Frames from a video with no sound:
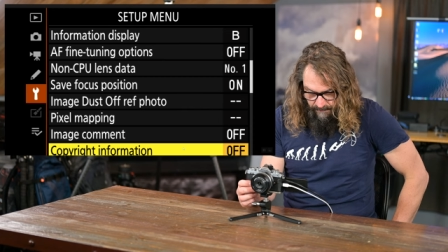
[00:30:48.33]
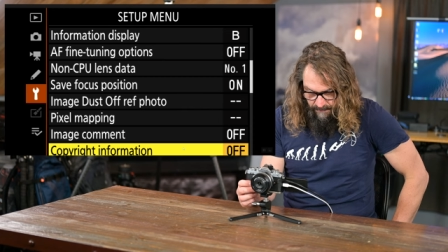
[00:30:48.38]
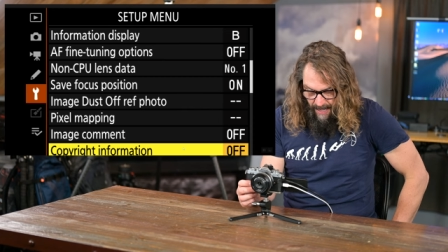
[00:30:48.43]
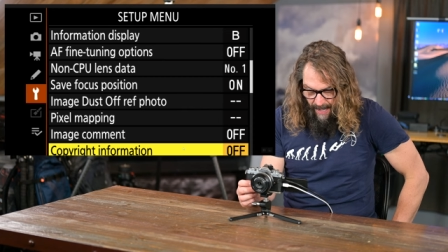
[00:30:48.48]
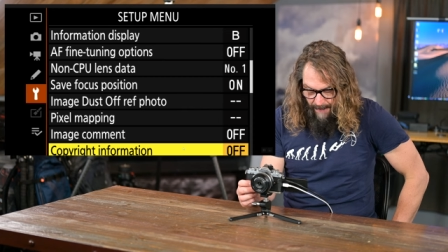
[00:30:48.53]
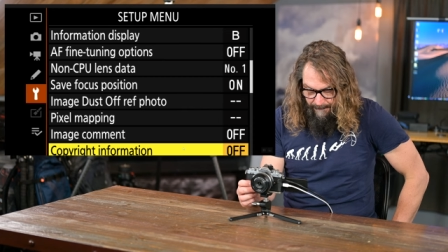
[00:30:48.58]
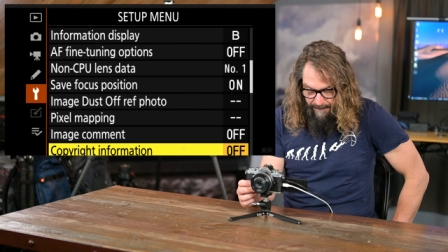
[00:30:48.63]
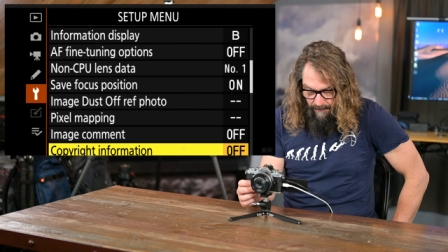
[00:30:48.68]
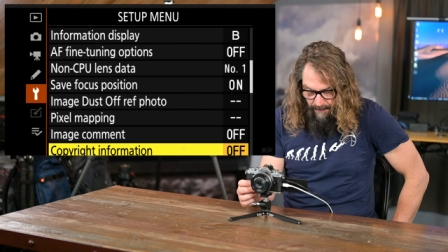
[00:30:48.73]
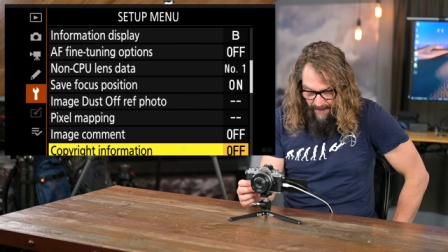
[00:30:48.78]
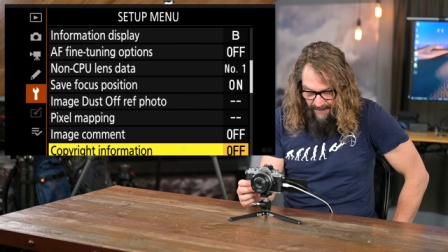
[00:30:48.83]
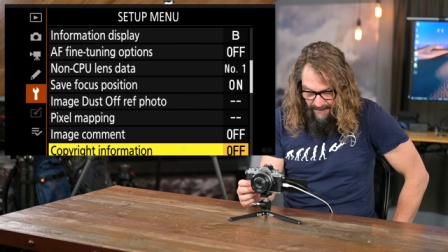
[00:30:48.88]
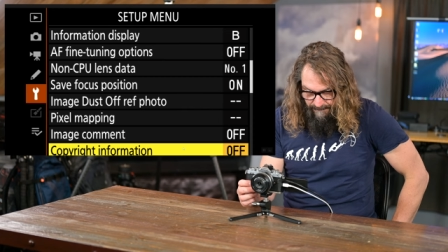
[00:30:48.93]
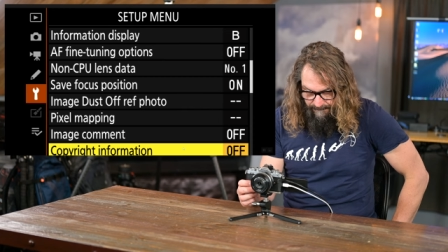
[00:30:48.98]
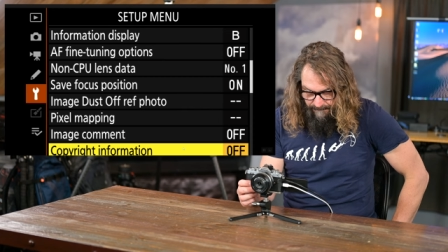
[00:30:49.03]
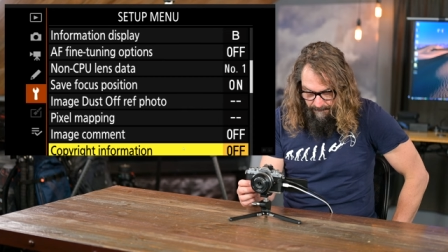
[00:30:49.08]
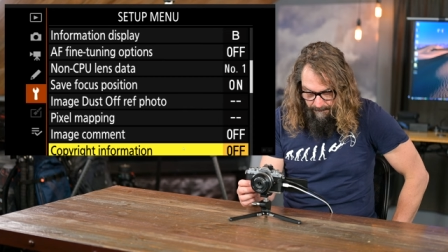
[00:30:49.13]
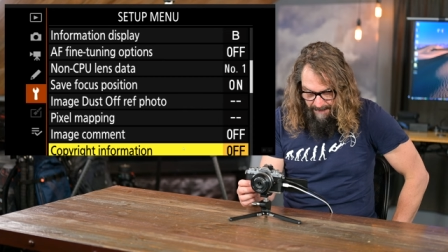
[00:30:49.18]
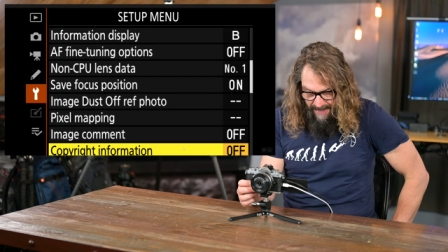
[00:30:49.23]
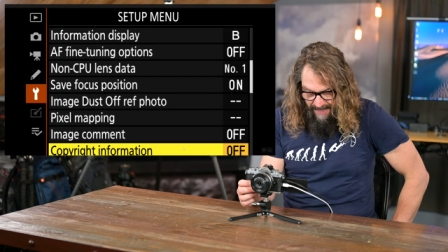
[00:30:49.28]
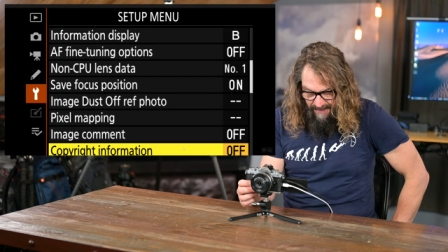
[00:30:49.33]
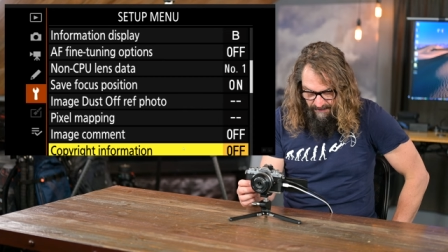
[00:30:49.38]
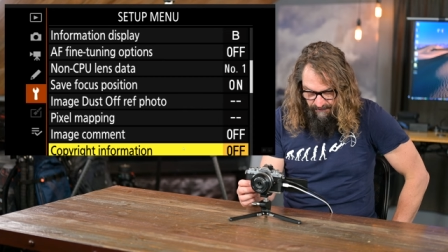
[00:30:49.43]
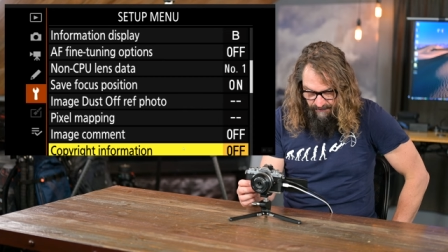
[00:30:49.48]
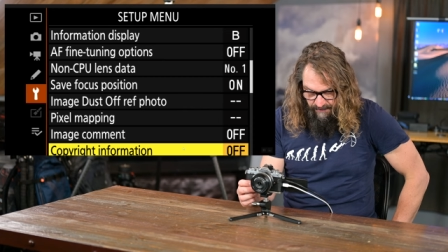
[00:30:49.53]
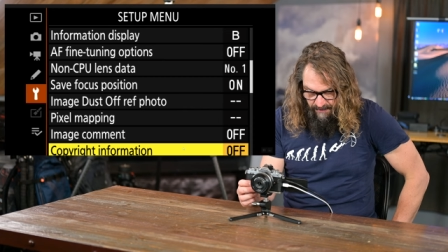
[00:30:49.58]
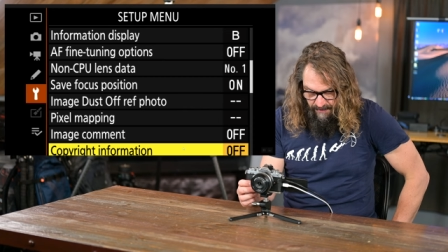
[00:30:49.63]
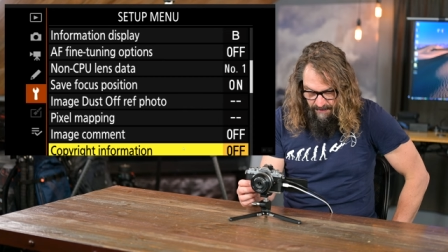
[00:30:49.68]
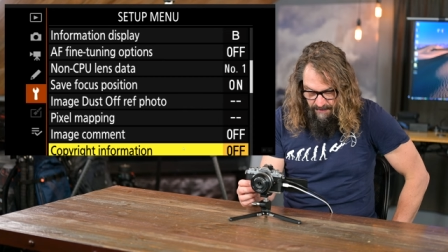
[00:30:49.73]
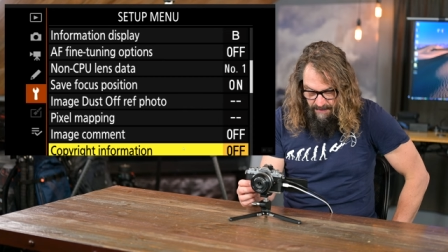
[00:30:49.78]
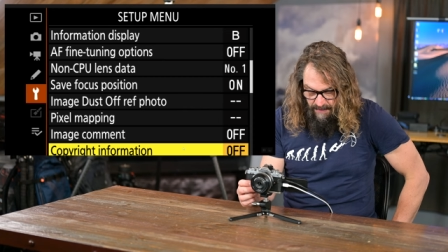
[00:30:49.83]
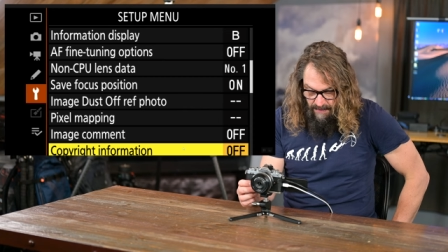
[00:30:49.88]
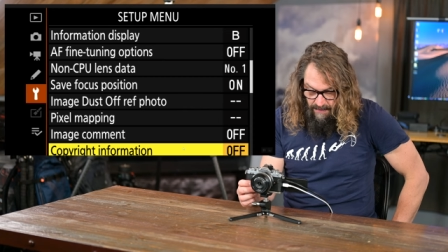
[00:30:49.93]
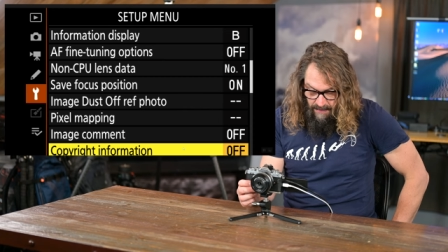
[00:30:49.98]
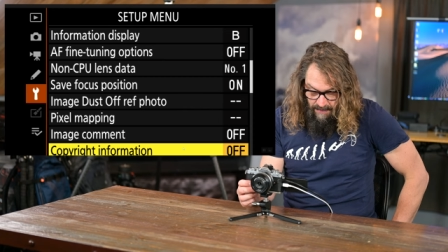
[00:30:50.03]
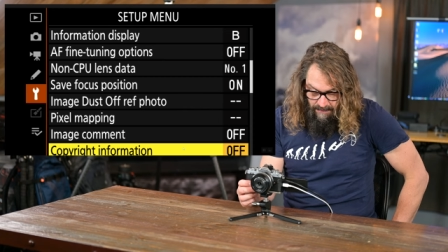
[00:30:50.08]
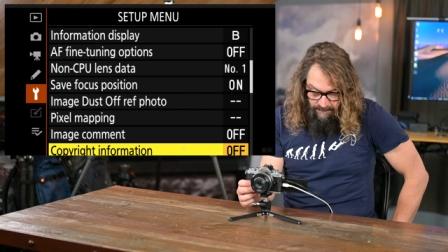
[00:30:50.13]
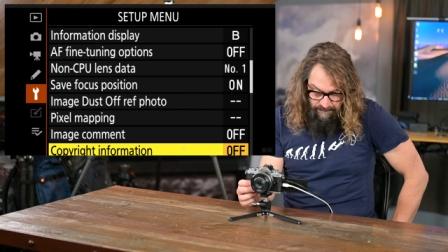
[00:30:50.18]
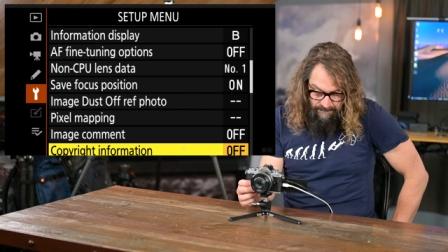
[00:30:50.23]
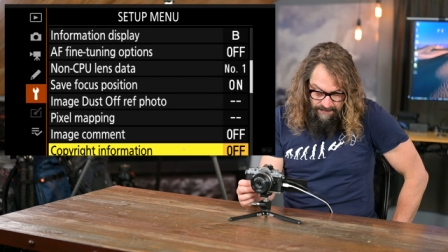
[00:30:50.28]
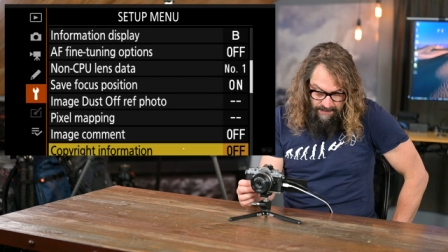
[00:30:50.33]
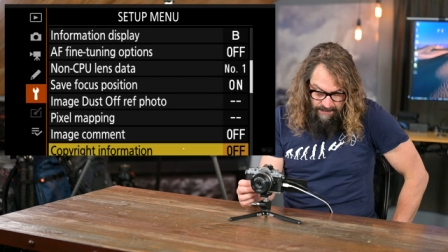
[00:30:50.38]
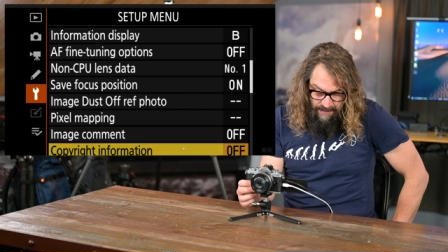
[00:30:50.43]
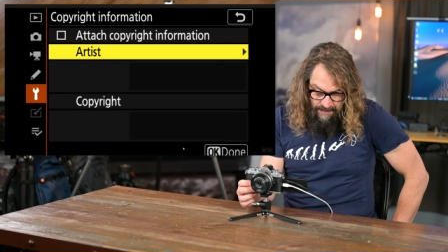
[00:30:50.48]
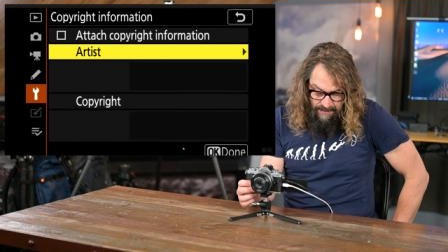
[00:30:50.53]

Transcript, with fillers: Copyright information, you